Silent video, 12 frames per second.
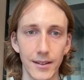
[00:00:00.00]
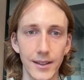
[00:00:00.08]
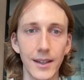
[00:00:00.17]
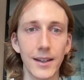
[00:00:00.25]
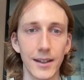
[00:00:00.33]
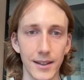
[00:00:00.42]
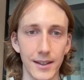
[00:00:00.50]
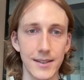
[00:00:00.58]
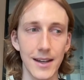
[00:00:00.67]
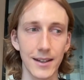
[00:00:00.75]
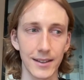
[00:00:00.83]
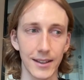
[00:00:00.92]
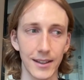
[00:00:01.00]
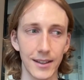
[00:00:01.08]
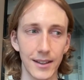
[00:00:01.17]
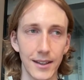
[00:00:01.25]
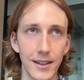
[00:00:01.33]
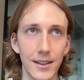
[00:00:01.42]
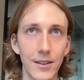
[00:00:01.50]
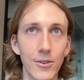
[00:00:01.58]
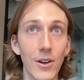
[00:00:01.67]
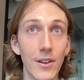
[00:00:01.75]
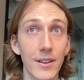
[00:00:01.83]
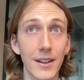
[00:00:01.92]
Yeah, exactly. You've
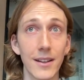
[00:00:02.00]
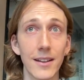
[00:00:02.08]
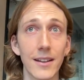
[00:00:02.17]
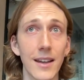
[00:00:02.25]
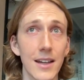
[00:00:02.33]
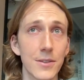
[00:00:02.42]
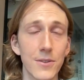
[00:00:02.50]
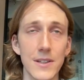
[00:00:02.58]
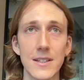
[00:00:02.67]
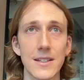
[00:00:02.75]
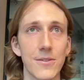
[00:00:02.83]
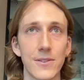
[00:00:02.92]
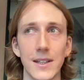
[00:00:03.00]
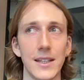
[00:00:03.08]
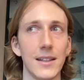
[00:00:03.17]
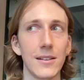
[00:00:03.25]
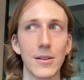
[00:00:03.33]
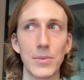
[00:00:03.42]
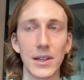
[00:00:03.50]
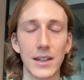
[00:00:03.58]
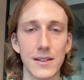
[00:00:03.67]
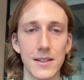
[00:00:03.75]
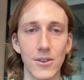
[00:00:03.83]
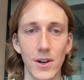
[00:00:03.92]
got gas fees are definitely a big
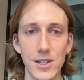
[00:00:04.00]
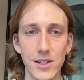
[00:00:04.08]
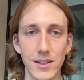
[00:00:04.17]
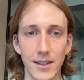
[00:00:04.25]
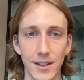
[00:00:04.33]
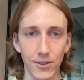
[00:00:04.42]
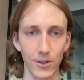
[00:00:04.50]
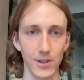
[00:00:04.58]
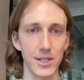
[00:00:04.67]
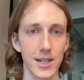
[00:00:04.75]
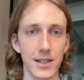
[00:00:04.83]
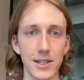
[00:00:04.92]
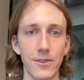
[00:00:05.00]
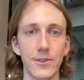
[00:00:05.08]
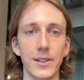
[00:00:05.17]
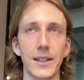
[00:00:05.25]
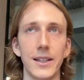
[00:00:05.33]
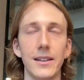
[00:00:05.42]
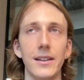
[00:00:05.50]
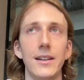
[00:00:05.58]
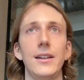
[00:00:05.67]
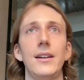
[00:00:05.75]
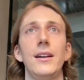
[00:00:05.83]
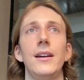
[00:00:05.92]
consideration, like in cross-chain generally.
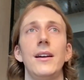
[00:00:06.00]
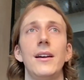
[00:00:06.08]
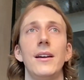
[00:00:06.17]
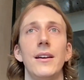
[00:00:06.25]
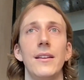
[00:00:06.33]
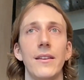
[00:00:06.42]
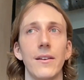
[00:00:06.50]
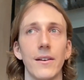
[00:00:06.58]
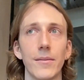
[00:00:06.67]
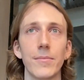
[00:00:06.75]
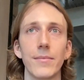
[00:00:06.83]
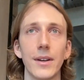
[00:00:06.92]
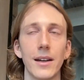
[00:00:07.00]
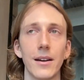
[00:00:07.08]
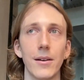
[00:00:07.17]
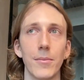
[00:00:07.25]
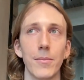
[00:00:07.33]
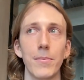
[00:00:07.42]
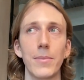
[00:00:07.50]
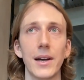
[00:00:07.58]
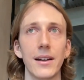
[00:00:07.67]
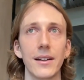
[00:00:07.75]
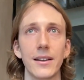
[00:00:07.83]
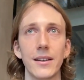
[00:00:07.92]
Yeah,
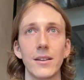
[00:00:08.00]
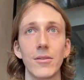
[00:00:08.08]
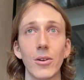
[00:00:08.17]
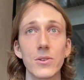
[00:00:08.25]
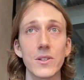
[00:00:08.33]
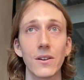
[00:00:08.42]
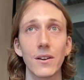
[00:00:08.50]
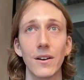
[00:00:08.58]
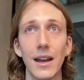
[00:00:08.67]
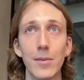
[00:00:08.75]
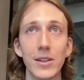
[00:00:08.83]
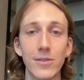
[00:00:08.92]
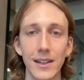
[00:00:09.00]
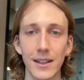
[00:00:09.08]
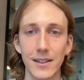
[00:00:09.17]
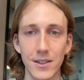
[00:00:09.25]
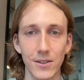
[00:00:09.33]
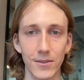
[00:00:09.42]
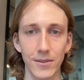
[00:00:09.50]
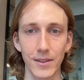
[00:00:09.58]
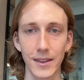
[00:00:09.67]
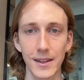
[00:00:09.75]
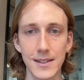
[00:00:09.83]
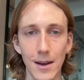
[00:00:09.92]
but you've also got MEV. So
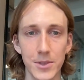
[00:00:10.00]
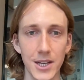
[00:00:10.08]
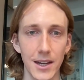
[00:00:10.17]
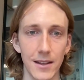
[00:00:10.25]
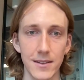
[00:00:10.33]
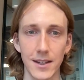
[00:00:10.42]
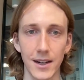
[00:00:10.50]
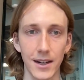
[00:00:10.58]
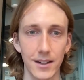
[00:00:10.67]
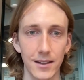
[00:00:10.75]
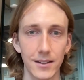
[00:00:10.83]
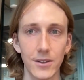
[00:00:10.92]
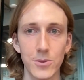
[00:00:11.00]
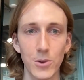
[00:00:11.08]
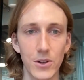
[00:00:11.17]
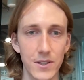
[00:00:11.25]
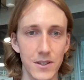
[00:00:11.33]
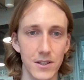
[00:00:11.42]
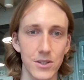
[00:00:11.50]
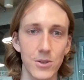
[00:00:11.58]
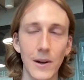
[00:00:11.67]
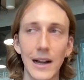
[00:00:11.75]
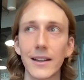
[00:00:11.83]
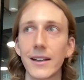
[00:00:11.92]
these app chains like Osmosis and
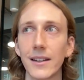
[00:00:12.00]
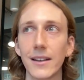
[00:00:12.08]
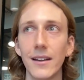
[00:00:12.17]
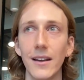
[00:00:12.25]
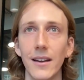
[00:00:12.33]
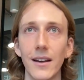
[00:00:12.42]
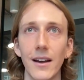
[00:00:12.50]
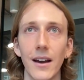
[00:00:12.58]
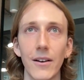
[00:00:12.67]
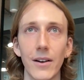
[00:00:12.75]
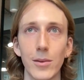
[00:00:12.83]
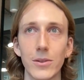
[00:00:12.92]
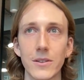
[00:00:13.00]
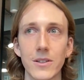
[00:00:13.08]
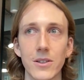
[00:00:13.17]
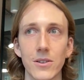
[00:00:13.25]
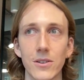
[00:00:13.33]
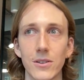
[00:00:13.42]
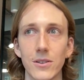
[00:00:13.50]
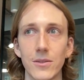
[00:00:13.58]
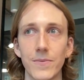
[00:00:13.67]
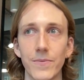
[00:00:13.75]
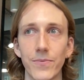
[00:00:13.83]
Duality are able to